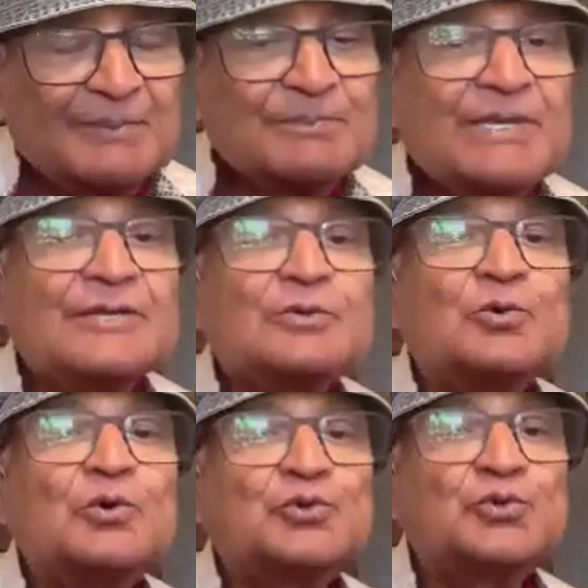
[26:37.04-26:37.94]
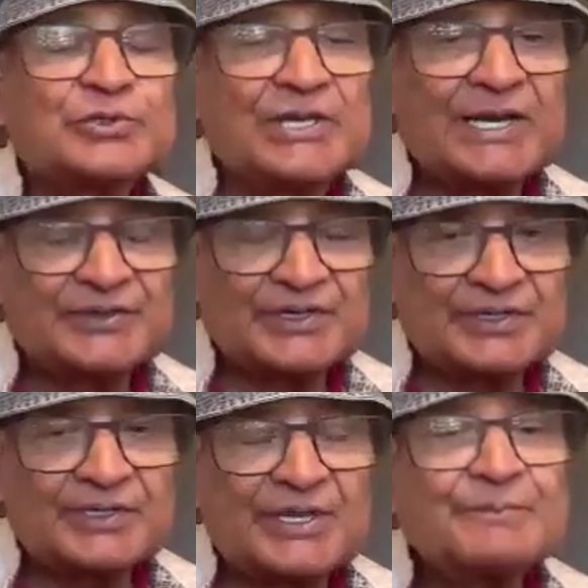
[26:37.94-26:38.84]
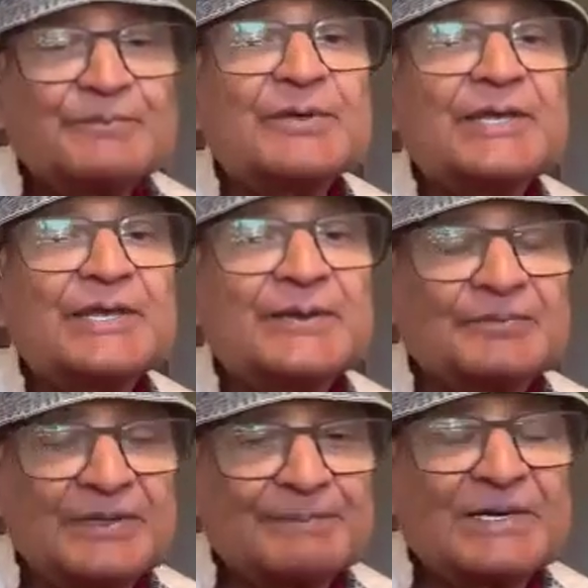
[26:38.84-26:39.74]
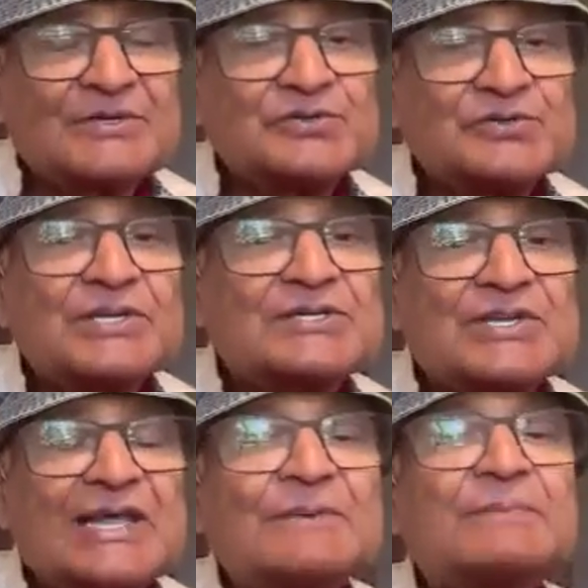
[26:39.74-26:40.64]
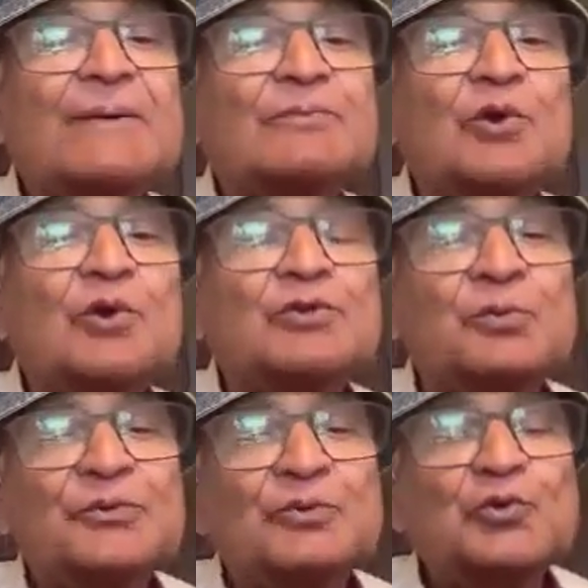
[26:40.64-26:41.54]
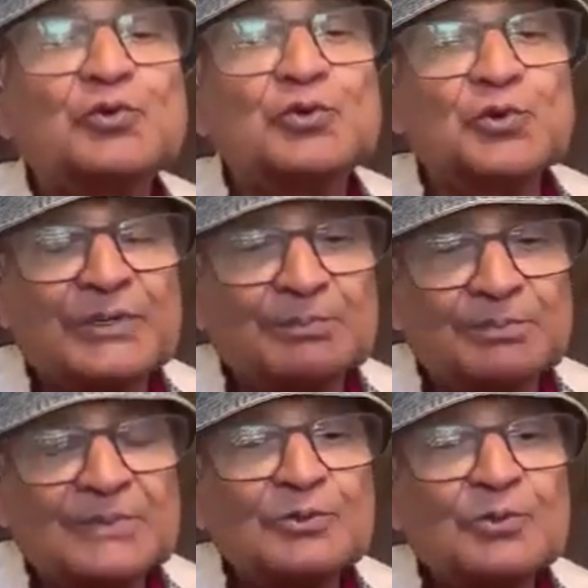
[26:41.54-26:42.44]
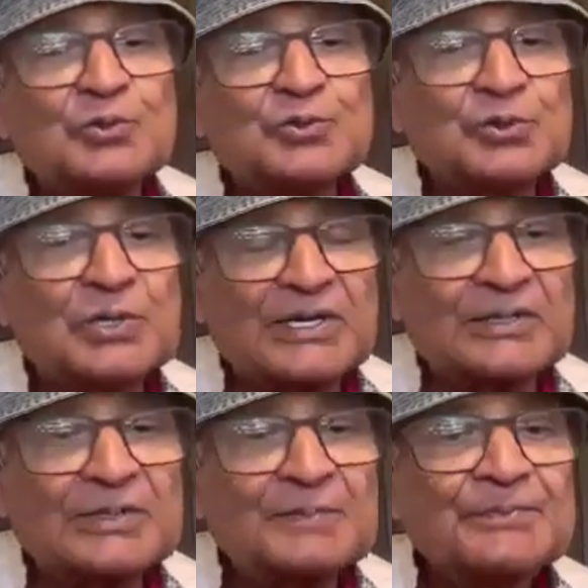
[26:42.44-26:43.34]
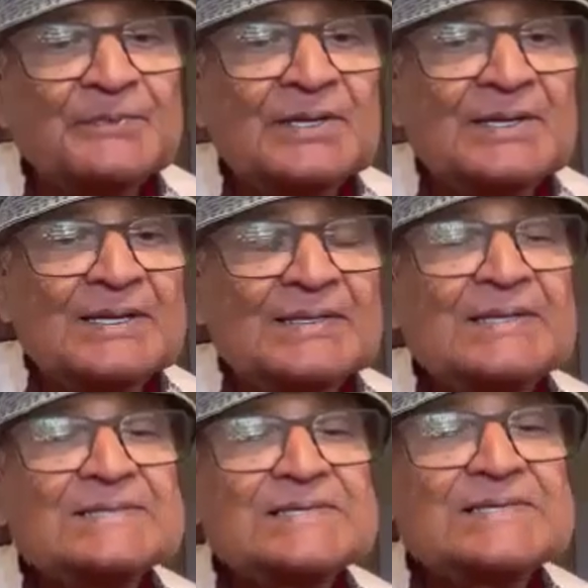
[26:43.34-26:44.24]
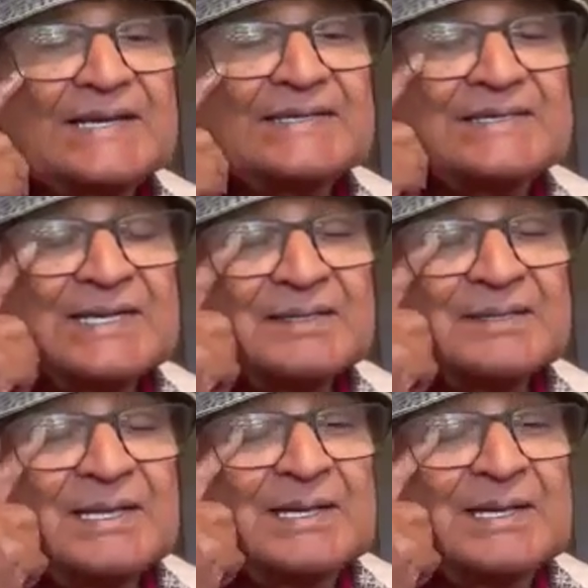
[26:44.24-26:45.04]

I'm being good to the other. If a person needs help, I'm going to be good to him, good to her. This is the idea.